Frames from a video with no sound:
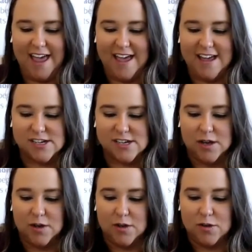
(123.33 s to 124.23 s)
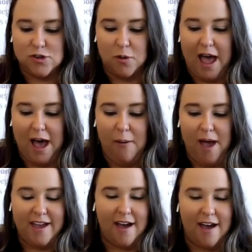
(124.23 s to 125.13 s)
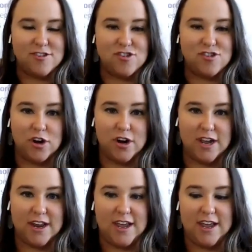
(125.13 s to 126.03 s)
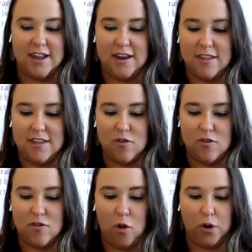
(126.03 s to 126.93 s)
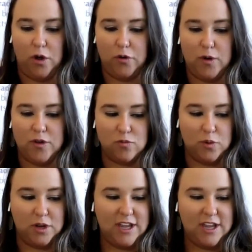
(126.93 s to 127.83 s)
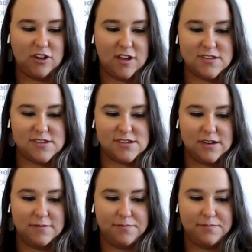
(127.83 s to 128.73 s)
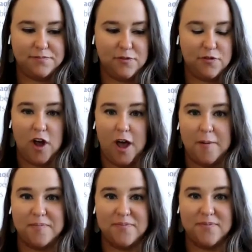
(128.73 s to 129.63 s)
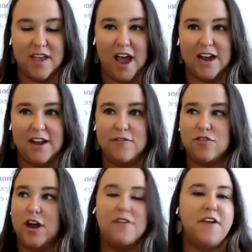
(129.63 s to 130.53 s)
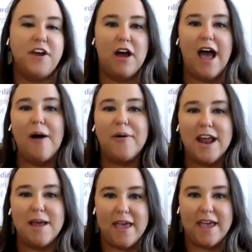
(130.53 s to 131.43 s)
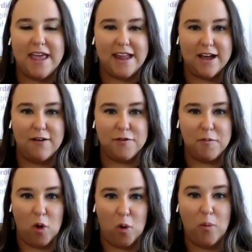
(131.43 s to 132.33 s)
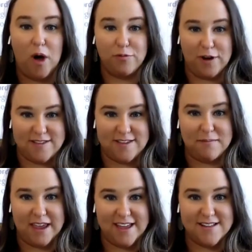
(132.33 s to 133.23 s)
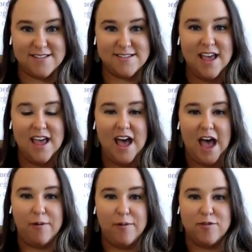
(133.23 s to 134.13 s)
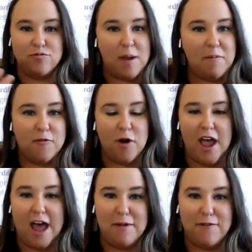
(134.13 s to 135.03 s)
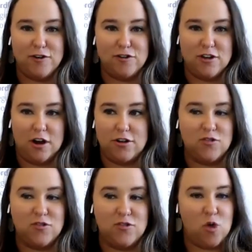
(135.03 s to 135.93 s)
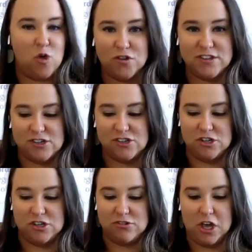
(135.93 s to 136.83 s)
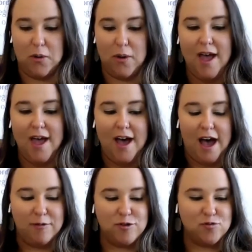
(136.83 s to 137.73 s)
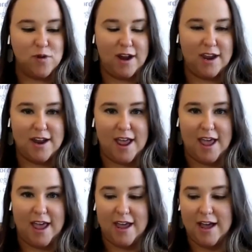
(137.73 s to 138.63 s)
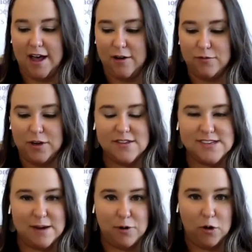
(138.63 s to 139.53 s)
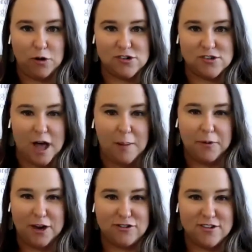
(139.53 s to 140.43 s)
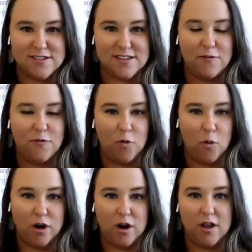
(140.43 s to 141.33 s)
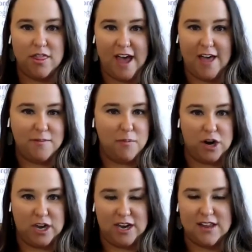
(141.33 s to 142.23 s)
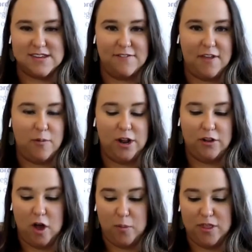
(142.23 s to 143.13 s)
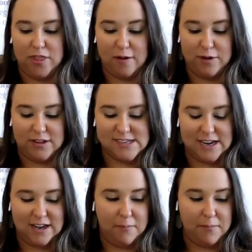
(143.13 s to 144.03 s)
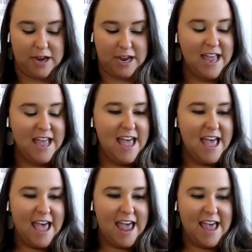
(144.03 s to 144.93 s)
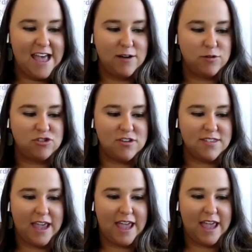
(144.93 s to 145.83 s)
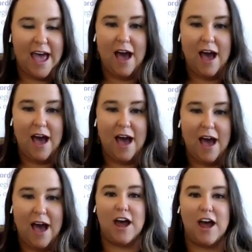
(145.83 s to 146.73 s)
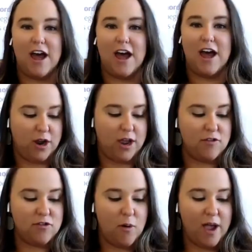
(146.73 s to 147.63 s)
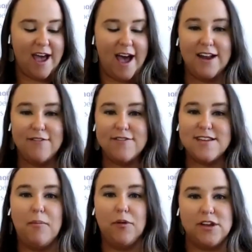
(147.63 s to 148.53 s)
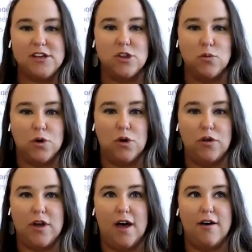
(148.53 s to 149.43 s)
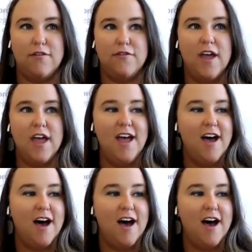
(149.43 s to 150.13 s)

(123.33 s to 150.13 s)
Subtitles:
And so how I got started in this whole world was really just from kind of trying to figure out how can I make income from home while raising my kids. Mm-hmm. It was right before I had my first daughter. This was over 6 years ago. I was running a real estate brokerage, the operations for that, the marketing and stuff that went along with that real estate company. And it was just how can I figure out how to make this work? And so I kind of stumbled into the world of